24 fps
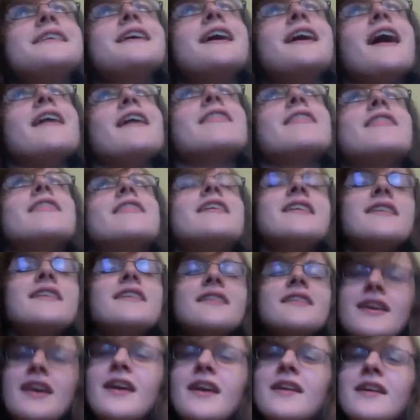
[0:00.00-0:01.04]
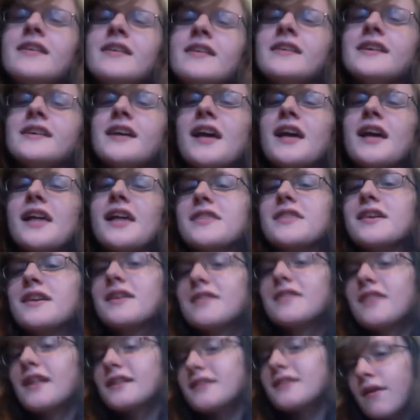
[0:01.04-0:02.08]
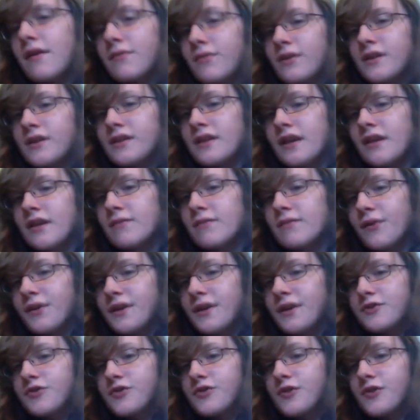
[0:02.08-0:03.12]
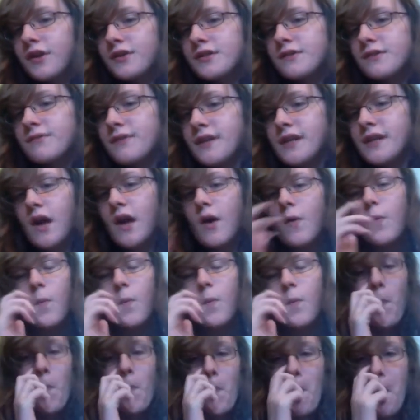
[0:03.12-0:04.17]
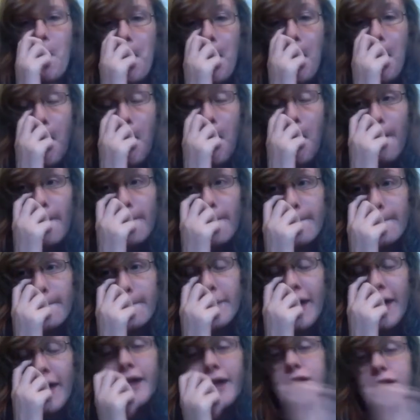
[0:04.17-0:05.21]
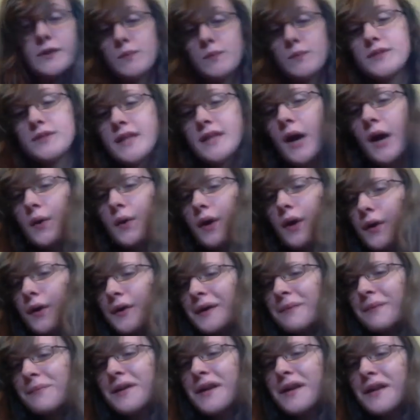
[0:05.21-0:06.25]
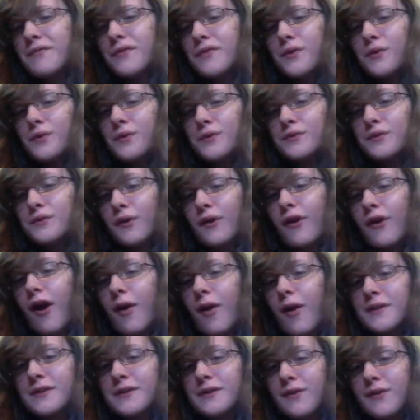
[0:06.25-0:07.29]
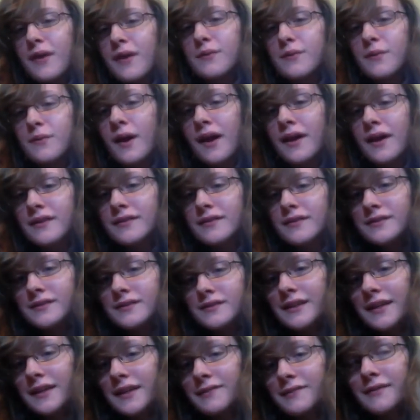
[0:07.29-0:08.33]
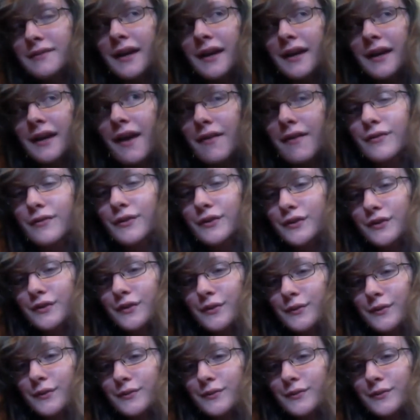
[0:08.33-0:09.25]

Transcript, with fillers: I think, I think that's everything for an introduction video. Um, I doubt I'll get many views or comments right away, if I ever do.